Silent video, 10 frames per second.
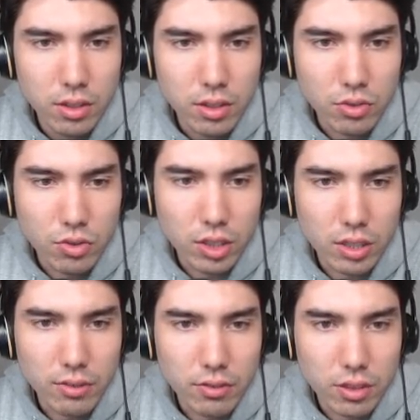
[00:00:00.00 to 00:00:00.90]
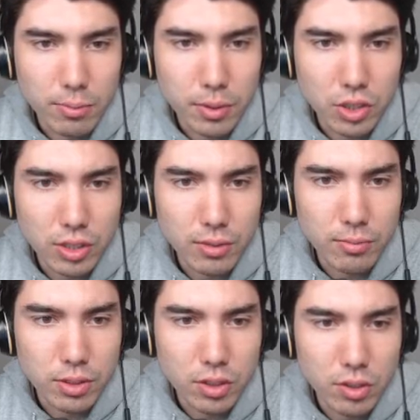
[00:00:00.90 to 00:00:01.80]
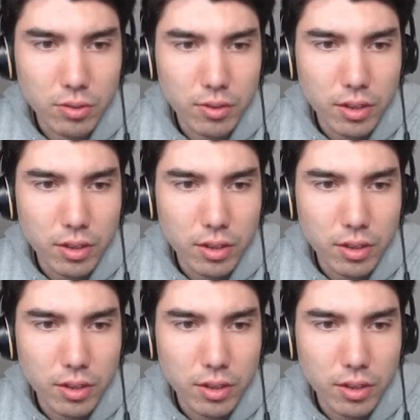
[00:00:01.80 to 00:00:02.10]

the rook for the bishop. So